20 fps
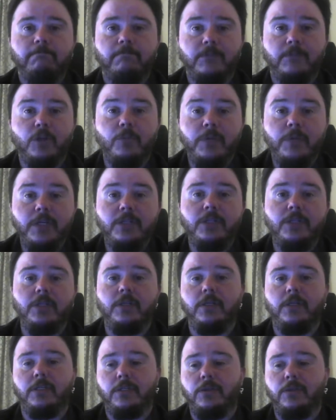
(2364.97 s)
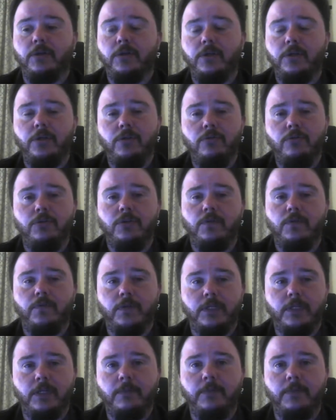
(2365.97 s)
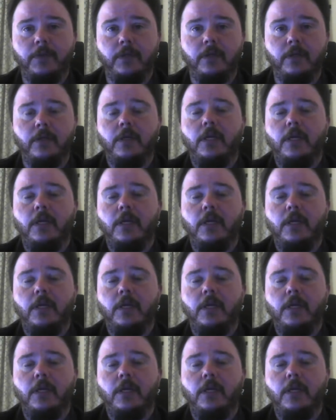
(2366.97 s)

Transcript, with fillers: Their mission is they're going to use you for something.